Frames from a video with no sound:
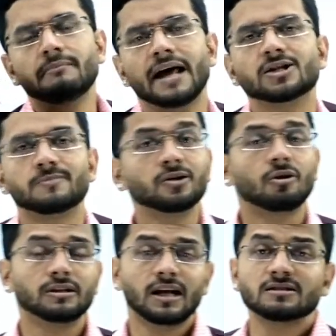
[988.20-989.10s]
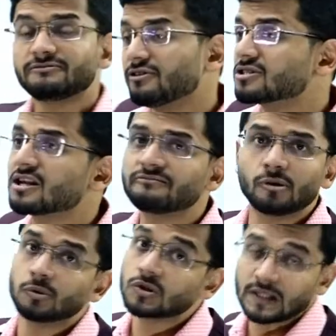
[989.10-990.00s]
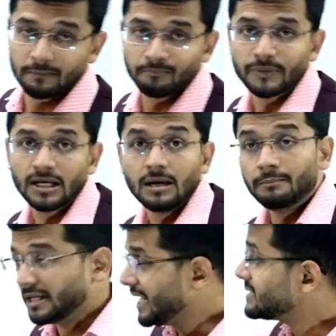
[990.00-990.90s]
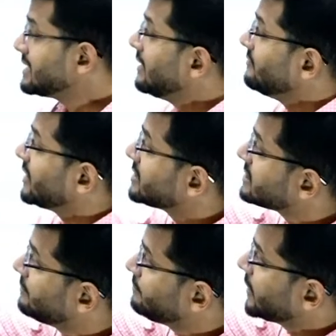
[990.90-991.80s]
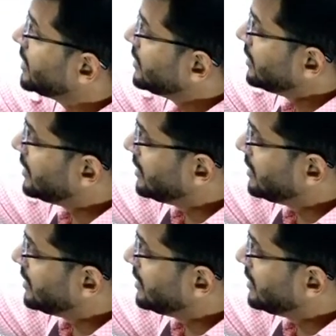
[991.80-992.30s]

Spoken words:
to be a management auditor. That is the first and foremost thing. But yes, there are some